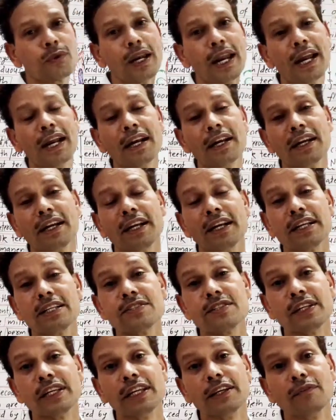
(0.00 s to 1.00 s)
gland, it
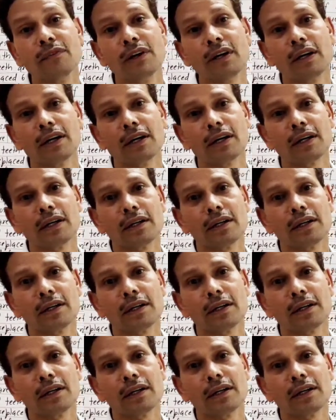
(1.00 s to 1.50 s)
is liver.